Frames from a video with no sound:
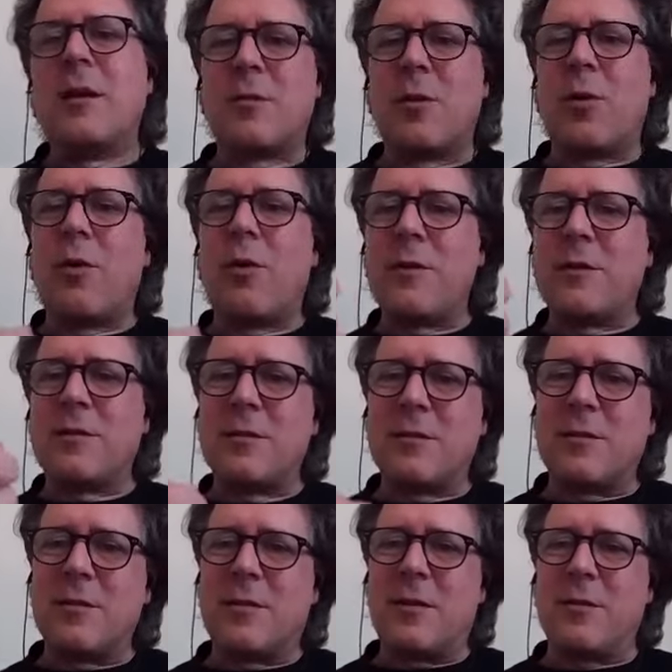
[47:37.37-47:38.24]
So all
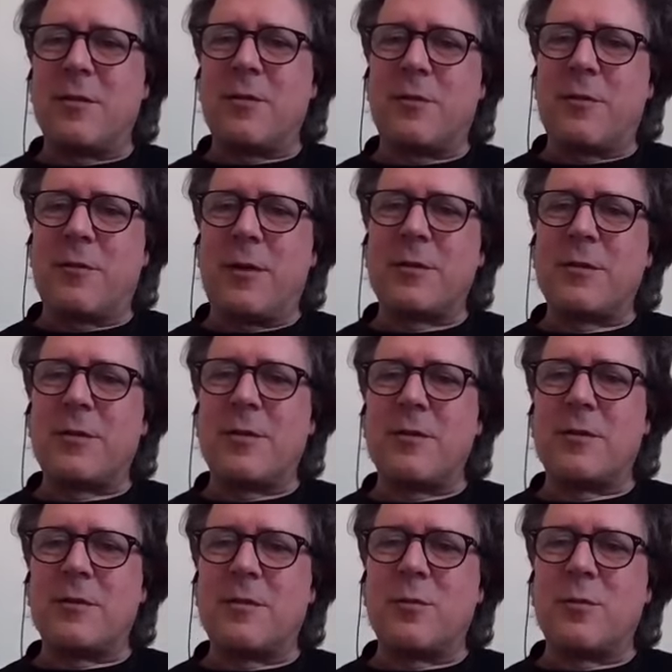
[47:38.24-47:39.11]
these kind of
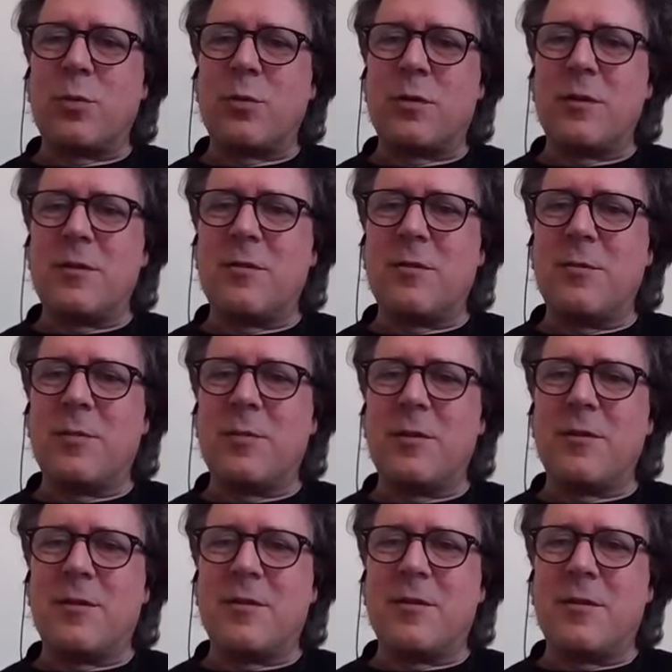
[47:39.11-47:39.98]
questions would need to
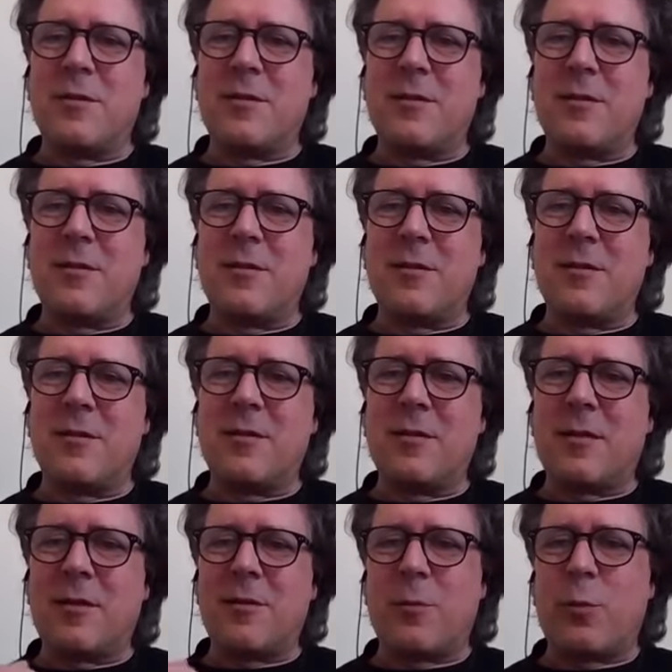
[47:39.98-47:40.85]
be
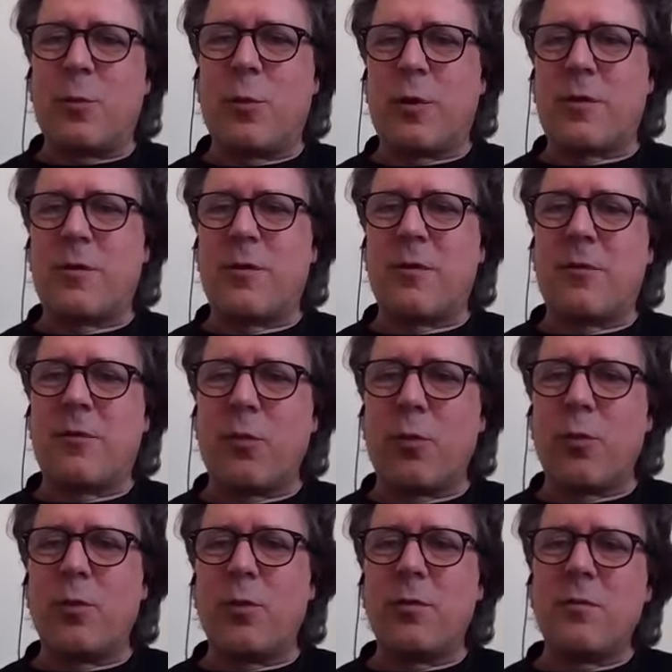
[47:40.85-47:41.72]
mm-hmm. kind of worked
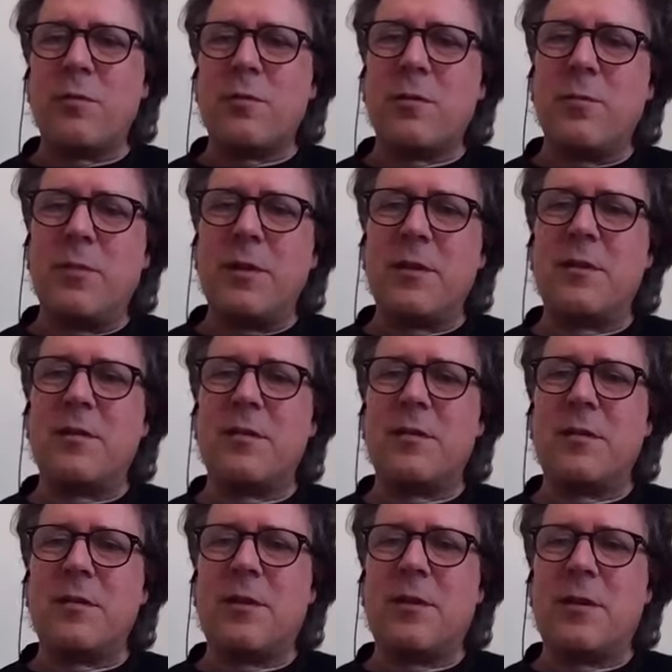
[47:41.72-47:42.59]
through a bit,
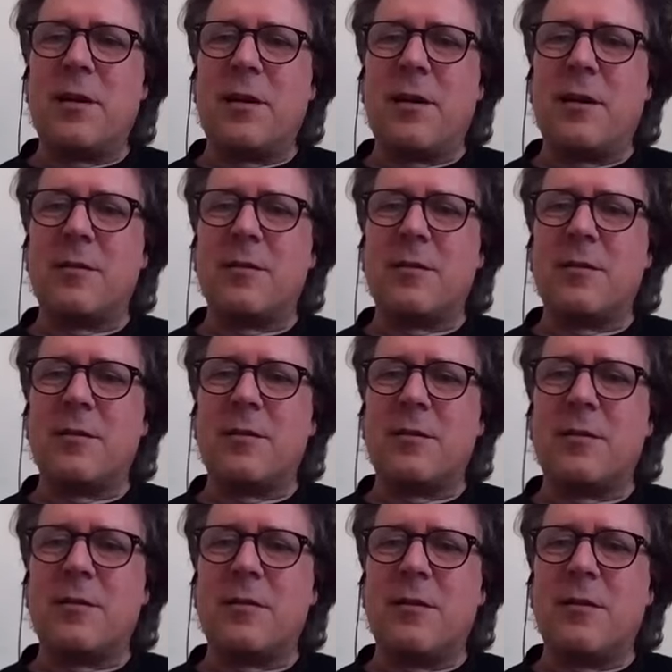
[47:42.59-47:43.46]
and